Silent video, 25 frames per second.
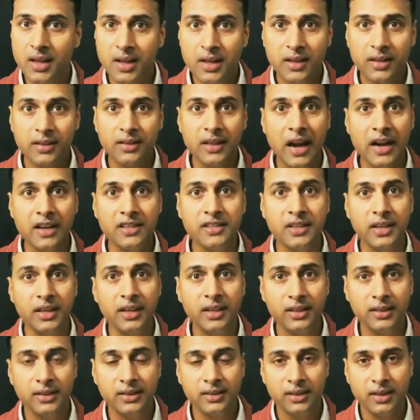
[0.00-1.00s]
That's
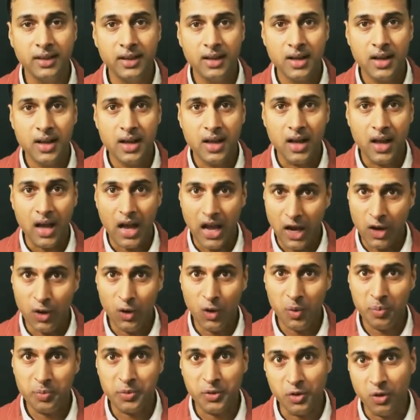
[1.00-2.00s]
it. I
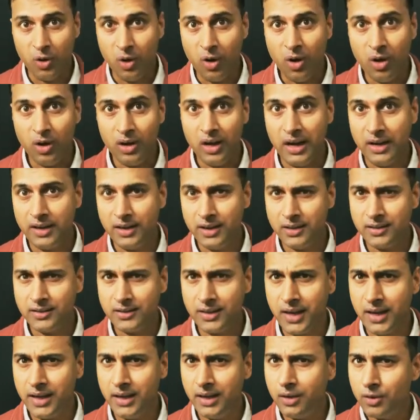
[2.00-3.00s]
hope you all
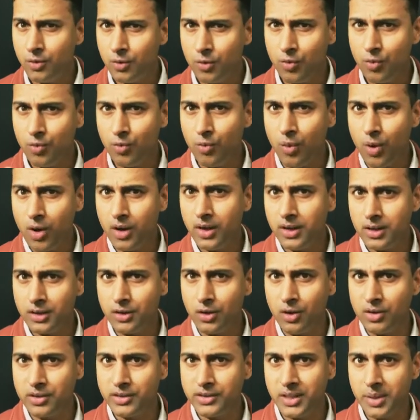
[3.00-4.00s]
understand what
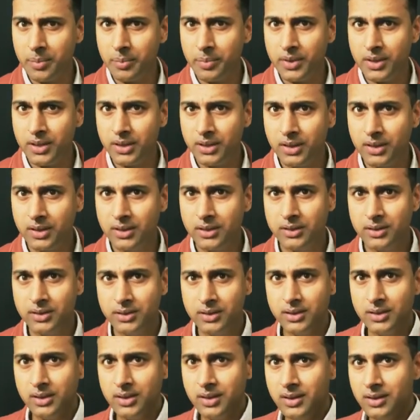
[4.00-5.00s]
concept
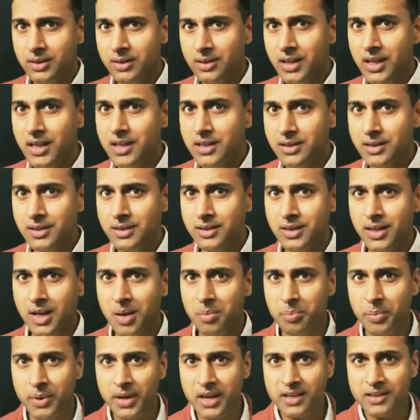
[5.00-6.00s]
these
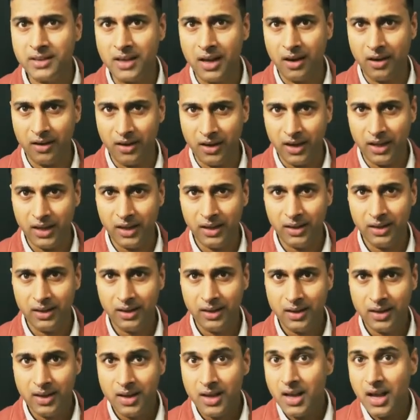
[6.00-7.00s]
companies are running
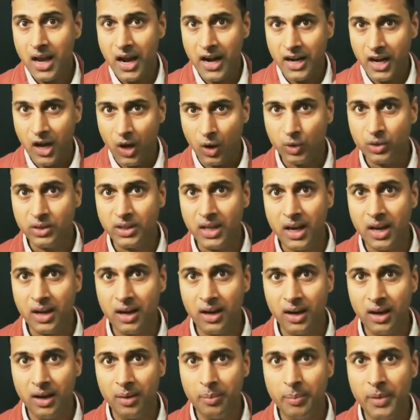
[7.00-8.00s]
and how they are
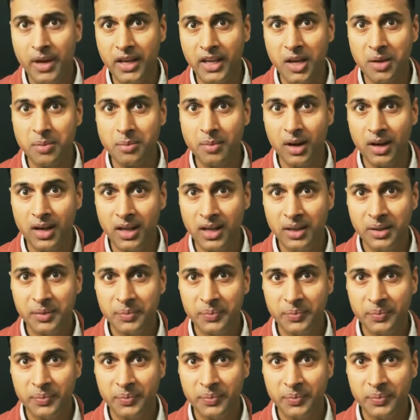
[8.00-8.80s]
making money.